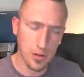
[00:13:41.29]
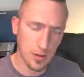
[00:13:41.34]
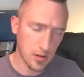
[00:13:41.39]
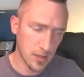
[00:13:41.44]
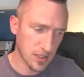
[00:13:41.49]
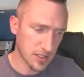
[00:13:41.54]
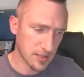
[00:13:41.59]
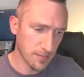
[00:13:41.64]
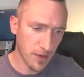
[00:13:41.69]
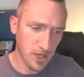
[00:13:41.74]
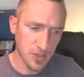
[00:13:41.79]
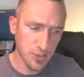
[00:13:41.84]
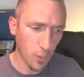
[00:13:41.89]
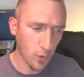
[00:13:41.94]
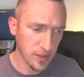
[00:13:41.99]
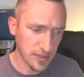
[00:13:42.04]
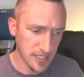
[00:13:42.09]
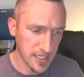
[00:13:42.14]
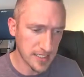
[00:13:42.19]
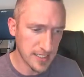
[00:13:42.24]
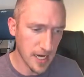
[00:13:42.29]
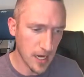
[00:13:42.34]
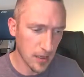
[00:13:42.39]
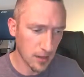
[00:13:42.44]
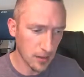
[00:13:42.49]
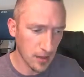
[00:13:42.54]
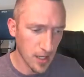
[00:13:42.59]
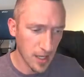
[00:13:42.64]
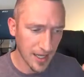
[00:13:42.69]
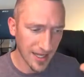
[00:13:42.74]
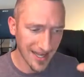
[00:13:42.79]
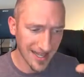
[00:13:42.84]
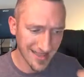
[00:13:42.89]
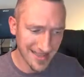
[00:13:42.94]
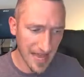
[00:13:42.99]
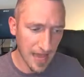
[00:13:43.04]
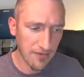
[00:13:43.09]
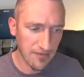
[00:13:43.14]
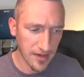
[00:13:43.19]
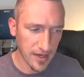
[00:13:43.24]
into much more detail in
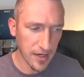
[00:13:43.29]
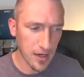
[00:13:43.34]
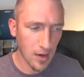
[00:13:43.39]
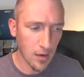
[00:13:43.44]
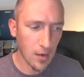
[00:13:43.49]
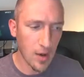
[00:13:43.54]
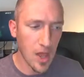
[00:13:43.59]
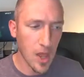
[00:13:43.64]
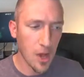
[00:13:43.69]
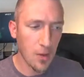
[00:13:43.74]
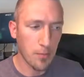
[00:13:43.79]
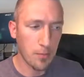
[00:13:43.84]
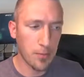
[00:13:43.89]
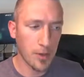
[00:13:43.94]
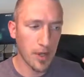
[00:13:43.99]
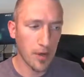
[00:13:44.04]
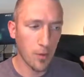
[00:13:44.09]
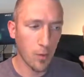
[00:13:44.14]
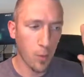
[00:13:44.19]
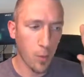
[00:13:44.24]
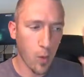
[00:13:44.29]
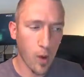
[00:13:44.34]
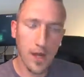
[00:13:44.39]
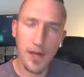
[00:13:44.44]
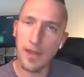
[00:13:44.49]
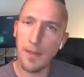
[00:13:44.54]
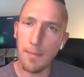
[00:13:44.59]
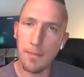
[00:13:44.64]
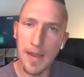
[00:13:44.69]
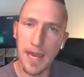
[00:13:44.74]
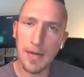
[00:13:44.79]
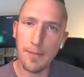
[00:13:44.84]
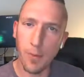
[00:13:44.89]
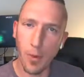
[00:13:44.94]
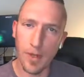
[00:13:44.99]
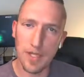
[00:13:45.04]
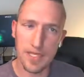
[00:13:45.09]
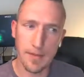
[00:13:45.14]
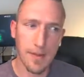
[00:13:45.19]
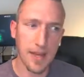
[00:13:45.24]
that video. But one of the main
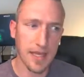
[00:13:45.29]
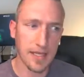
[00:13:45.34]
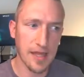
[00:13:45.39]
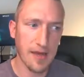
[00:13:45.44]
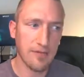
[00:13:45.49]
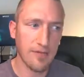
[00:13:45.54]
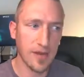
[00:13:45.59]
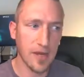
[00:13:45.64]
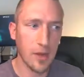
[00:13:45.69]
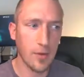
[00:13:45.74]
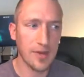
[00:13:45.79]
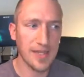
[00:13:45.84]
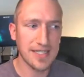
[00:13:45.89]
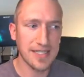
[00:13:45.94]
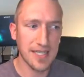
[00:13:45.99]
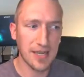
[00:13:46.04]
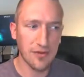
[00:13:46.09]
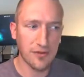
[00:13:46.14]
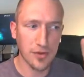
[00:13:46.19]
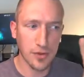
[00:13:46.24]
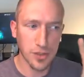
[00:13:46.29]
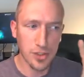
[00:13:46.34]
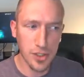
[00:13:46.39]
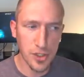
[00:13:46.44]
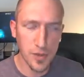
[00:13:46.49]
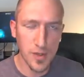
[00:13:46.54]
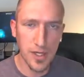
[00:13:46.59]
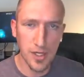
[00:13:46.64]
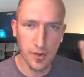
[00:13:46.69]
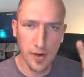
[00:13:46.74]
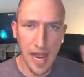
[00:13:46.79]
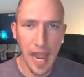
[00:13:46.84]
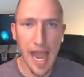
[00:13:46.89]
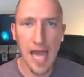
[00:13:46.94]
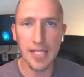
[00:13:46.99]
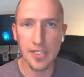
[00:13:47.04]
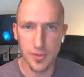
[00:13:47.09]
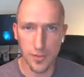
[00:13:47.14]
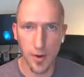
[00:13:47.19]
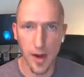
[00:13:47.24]
points I make in that video is that if you're doing your
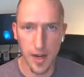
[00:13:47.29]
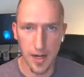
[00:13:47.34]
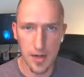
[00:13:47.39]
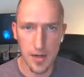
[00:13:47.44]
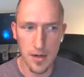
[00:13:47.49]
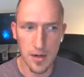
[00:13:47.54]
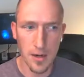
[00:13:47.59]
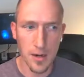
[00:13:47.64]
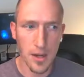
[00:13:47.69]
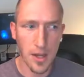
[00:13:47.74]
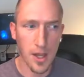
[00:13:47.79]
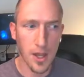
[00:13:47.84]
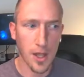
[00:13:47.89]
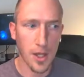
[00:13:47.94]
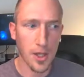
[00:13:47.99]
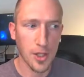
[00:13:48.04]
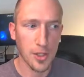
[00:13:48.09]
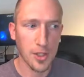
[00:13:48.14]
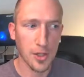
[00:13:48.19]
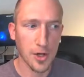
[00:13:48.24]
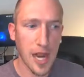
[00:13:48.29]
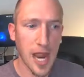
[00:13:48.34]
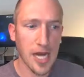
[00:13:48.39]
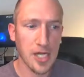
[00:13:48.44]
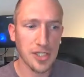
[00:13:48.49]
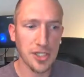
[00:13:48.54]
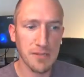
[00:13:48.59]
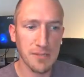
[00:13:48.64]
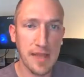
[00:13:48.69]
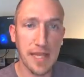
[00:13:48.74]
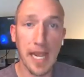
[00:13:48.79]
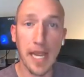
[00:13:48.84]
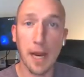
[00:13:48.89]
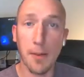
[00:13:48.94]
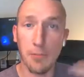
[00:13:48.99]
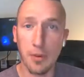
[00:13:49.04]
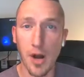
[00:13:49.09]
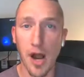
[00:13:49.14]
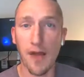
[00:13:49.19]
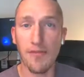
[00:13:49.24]
ads right, you're actually making a
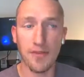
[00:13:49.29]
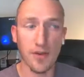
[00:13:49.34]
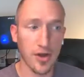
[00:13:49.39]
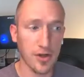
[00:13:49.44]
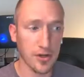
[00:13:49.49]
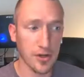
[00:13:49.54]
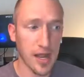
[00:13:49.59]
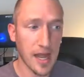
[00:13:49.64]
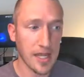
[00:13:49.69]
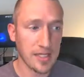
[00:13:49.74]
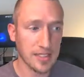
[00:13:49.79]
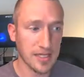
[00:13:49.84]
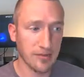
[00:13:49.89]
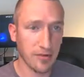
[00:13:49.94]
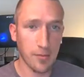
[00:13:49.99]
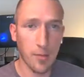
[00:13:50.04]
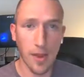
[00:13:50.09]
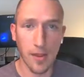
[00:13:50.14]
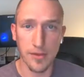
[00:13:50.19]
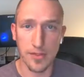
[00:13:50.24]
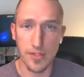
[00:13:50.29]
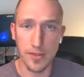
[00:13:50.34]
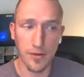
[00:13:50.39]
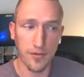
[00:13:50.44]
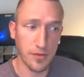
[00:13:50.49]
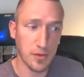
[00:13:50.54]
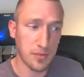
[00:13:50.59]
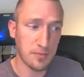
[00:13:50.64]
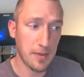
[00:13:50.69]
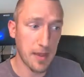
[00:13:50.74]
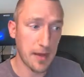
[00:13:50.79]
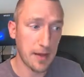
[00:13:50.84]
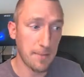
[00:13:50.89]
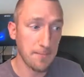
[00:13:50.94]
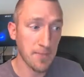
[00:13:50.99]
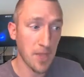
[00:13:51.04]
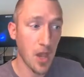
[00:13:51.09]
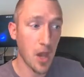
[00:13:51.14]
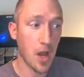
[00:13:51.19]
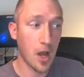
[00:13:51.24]
profit on your ads every month. So if you spend
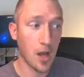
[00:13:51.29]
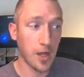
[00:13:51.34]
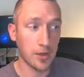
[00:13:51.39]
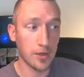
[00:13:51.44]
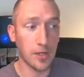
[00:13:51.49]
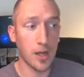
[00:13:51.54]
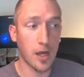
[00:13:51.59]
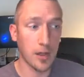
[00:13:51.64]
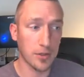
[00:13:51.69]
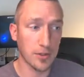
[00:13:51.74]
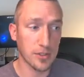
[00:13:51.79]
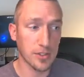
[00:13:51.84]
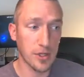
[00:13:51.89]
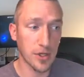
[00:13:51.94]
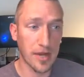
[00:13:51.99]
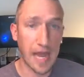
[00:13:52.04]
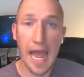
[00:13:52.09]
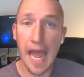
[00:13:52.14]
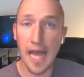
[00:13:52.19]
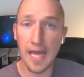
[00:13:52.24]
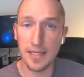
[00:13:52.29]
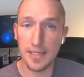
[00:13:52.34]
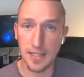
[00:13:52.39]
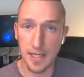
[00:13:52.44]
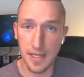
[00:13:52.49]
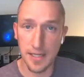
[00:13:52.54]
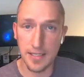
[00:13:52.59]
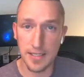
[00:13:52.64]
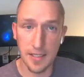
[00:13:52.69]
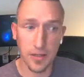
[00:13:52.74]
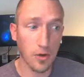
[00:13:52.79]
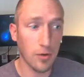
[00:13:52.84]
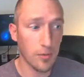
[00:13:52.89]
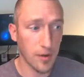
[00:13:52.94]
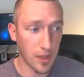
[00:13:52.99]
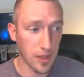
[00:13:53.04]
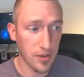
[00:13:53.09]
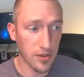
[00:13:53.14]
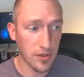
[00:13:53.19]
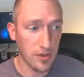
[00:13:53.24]
$100 on ads in a single
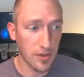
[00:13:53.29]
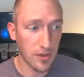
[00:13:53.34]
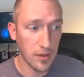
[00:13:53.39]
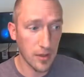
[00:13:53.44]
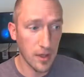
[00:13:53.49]
month,